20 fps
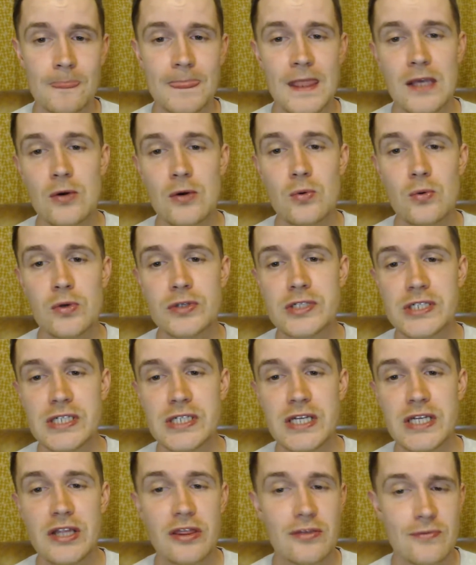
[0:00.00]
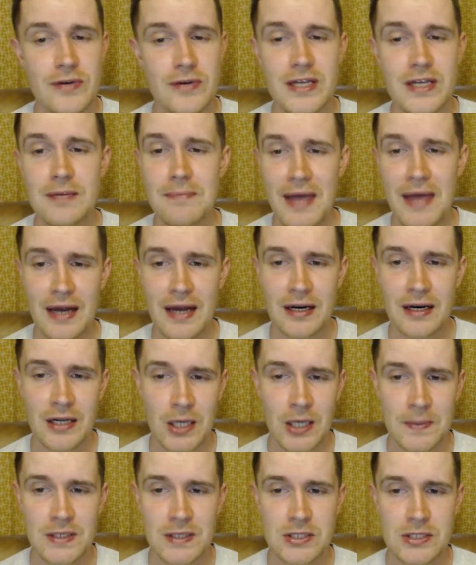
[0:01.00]
you will see 3 men
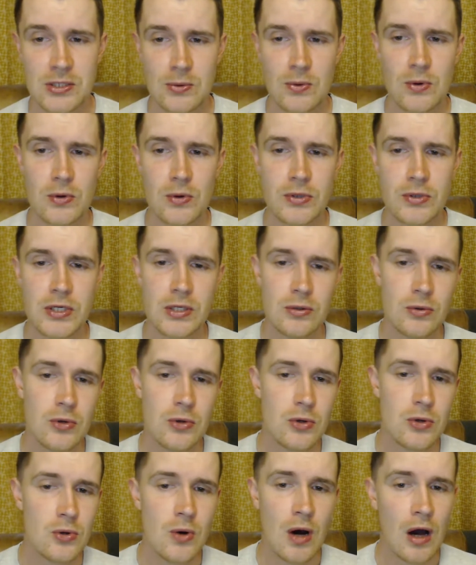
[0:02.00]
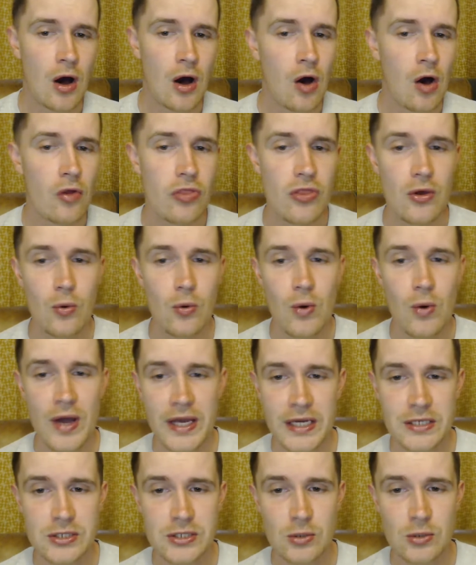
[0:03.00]
coming toward you who are on the
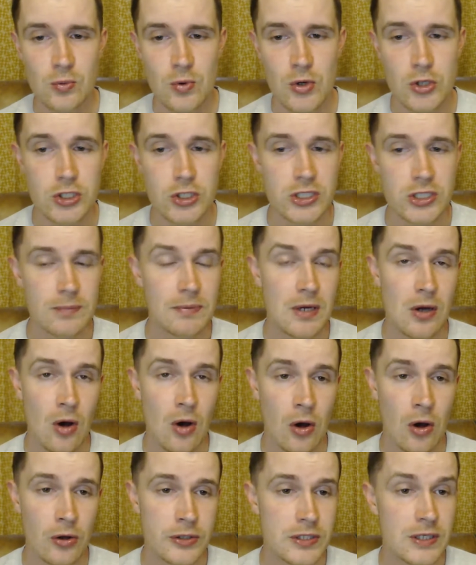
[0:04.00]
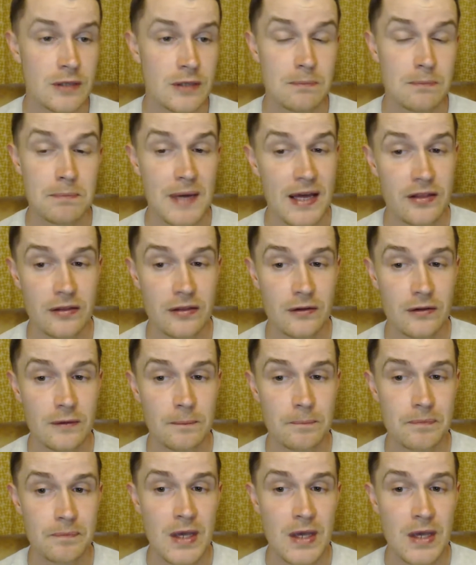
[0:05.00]
way to worship God at Bethel.